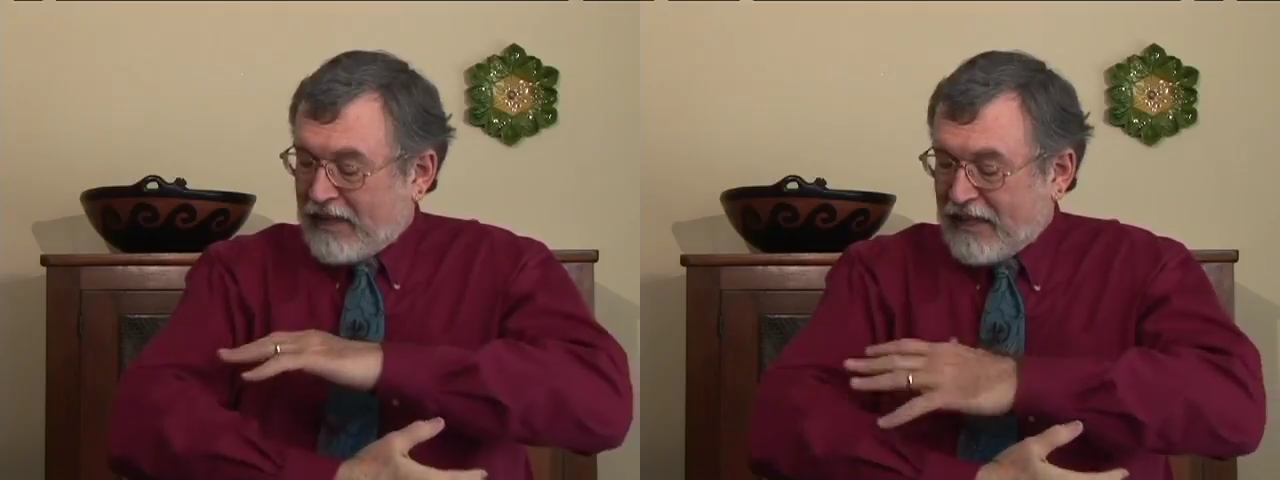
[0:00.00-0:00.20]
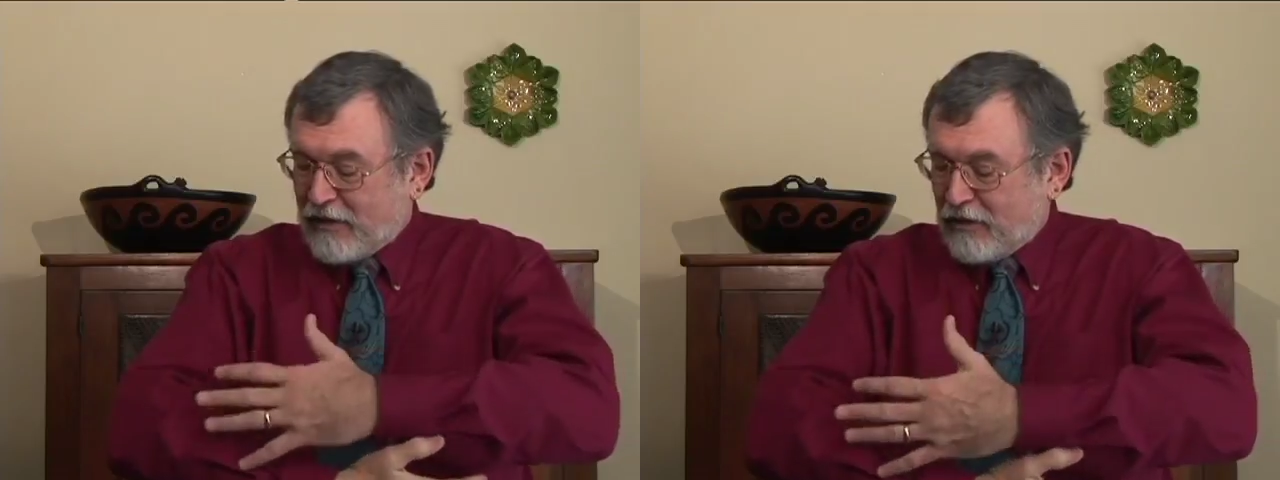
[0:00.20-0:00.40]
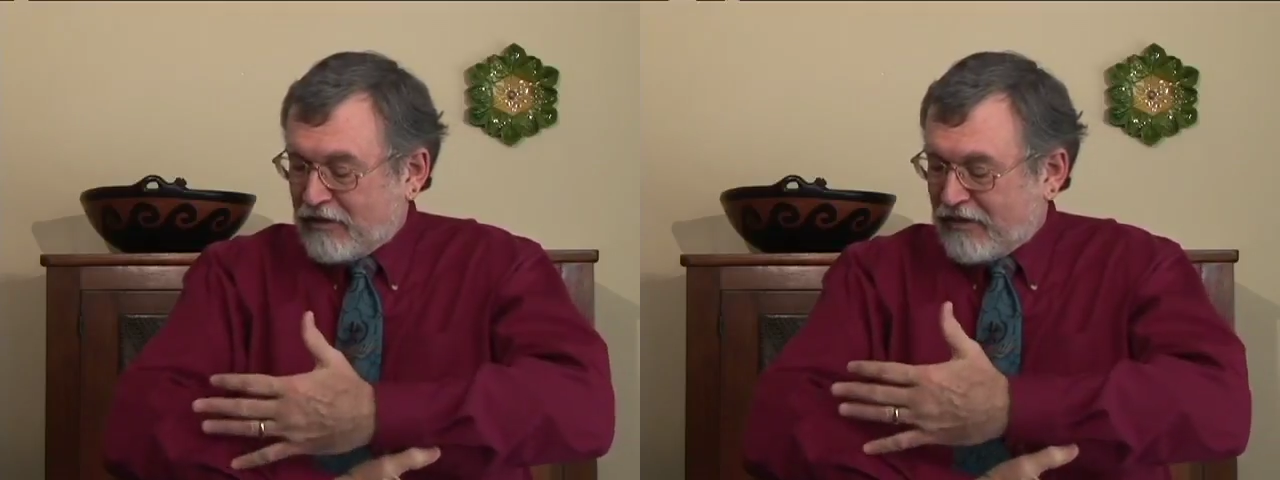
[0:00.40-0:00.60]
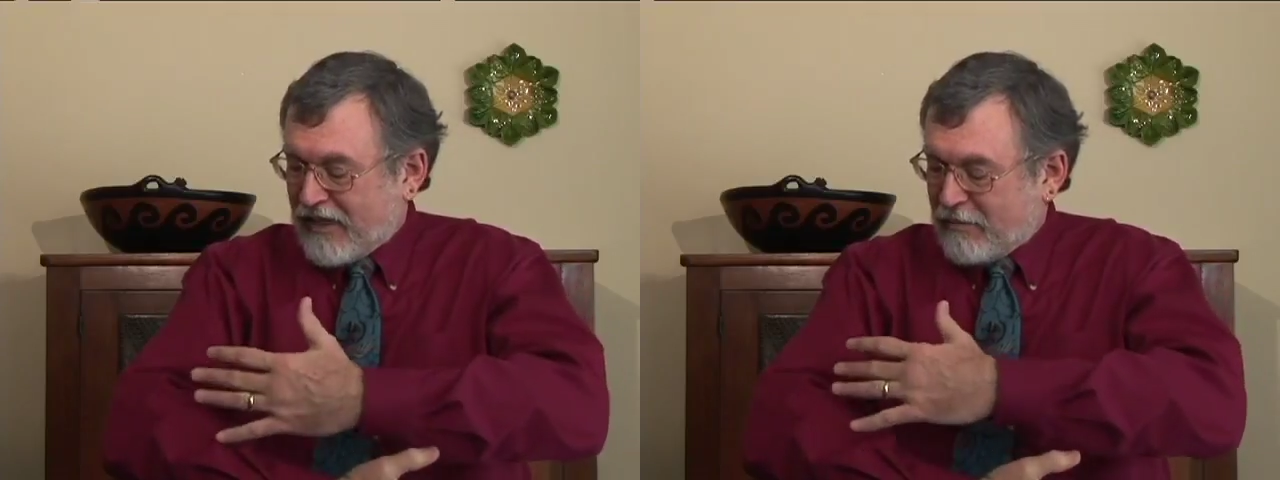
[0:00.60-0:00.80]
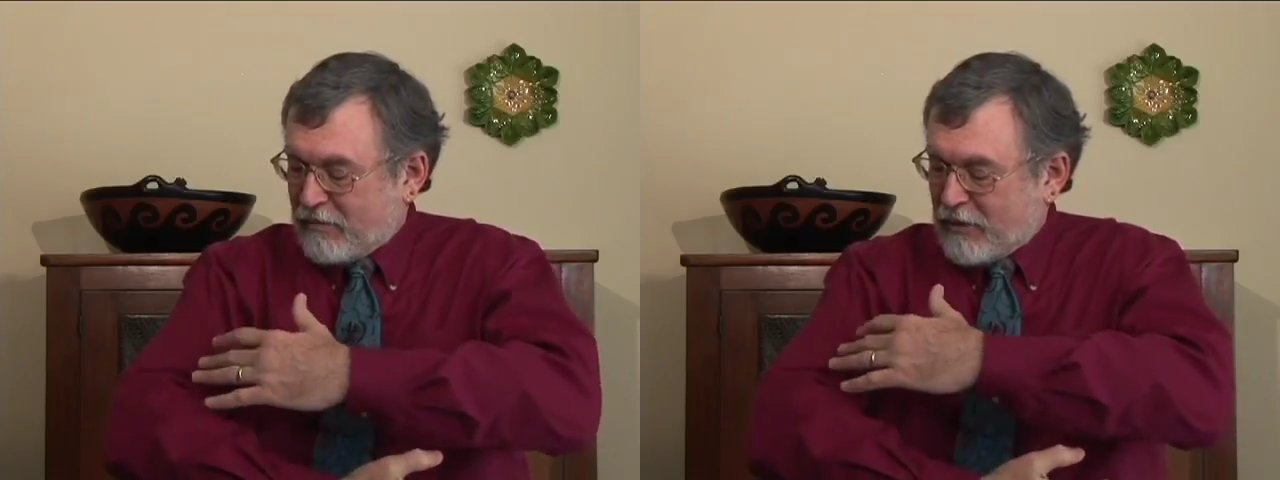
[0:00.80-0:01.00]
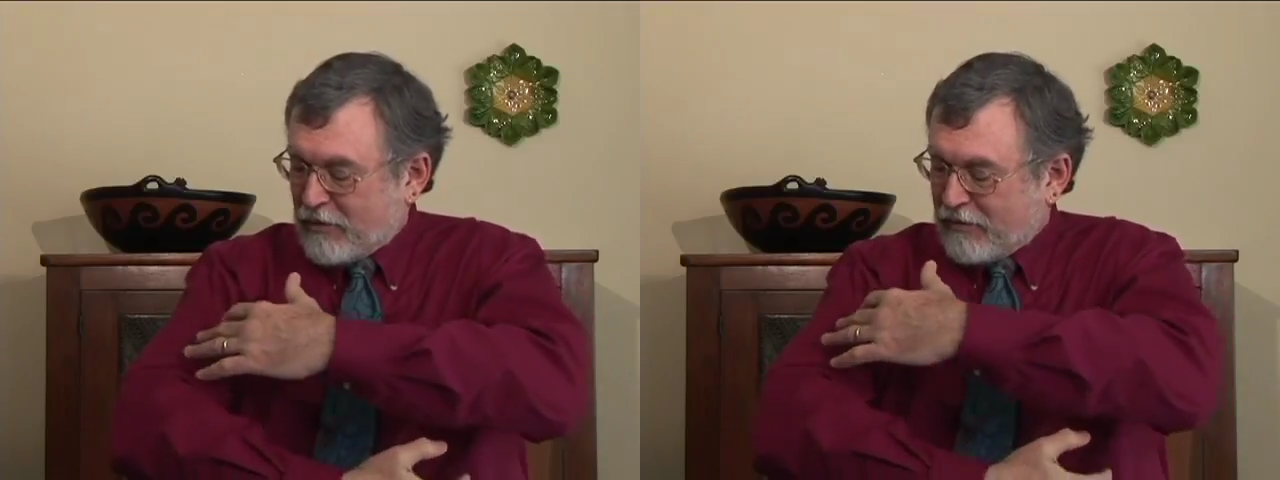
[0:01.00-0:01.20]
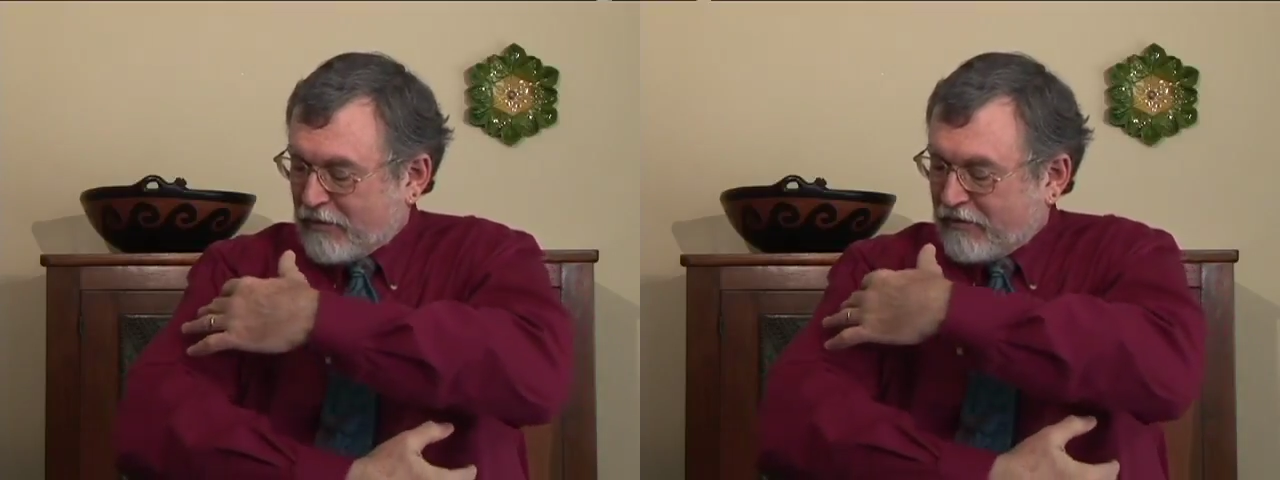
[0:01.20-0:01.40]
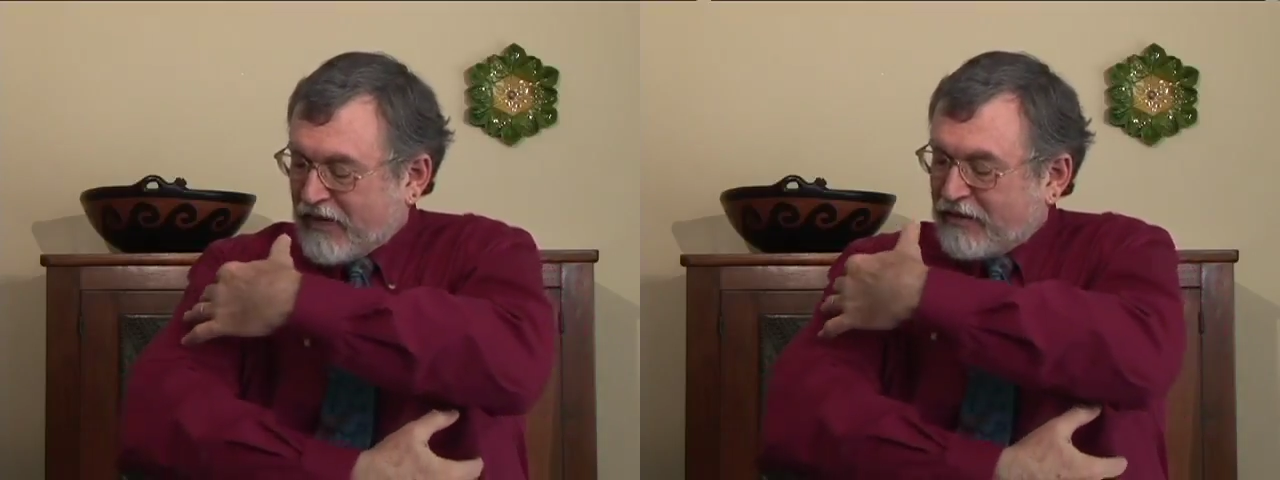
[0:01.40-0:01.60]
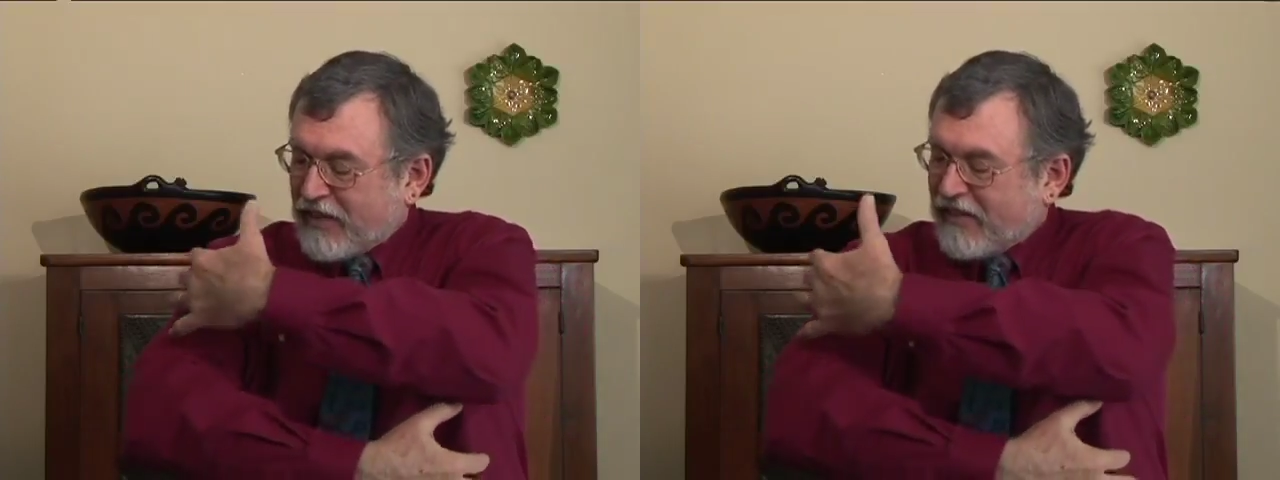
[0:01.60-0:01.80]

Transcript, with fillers: He looked at that beautiful face,